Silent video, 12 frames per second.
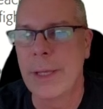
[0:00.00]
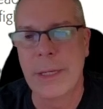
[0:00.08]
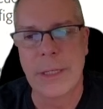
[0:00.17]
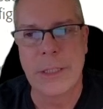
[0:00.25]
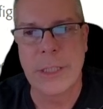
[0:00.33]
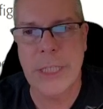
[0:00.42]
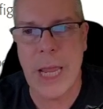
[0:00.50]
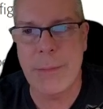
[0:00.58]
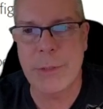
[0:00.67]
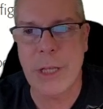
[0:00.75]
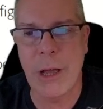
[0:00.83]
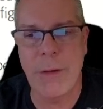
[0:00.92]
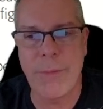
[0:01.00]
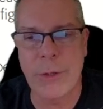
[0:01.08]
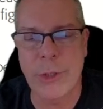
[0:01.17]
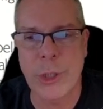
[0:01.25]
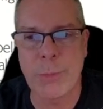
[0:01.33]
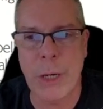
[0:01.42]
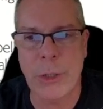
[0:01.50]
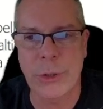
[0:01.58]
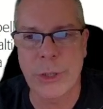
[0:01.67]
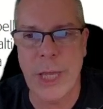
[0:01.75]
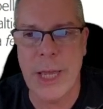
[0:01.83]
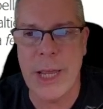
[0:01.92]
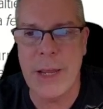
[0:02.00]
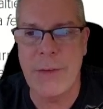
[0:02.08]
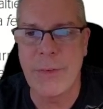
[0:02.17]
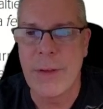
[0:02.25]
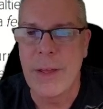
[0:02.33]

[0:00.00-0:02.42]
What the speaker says: Same stuff. There's a special save.